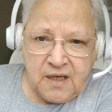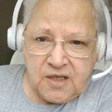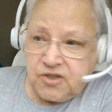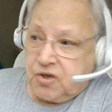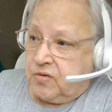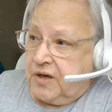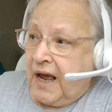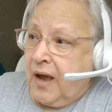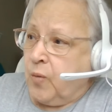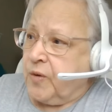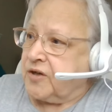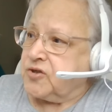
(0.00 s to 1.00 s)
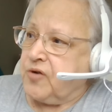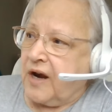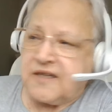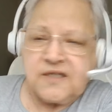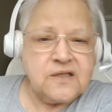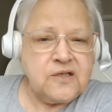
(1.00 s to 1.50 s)
So now what
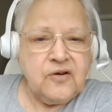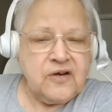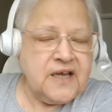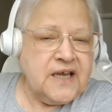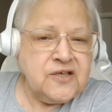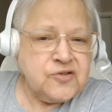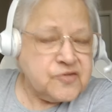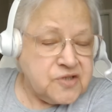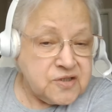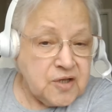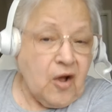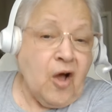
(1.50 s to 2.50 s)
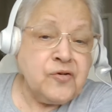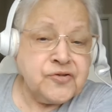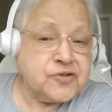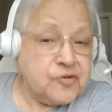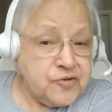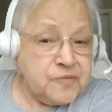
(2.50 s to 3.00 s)
attracts the dark angels is
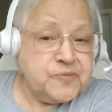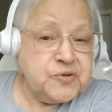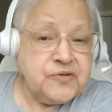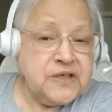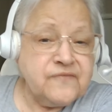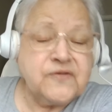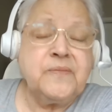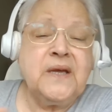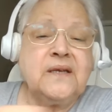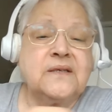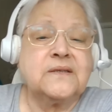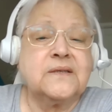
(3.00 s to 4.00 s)
also the beauty of the men.